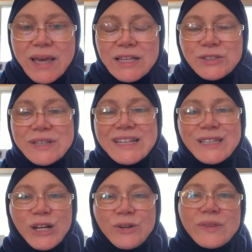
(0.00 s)
Okay, so
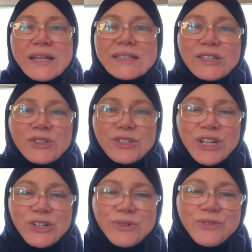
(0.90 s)
that's our
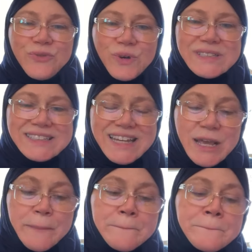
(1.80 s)
trajectory for
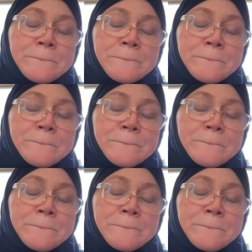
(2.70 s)
today.